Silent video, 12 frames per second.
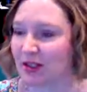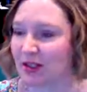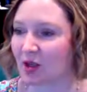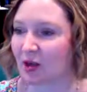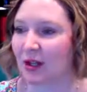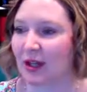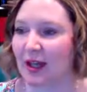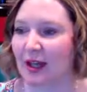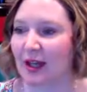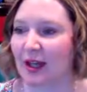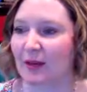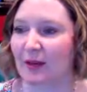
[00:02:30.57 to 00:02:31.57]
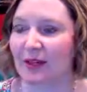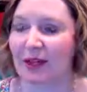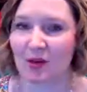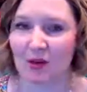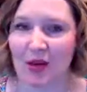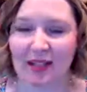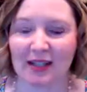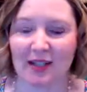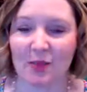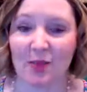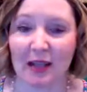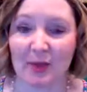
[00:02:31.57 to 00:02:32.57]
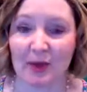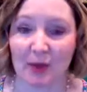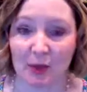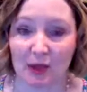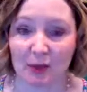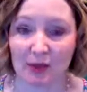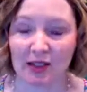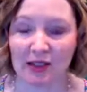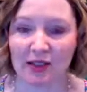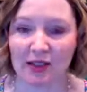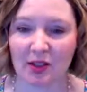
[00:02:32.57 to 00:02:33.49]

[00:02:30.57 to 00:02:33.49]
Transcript: So another one is to blame other people.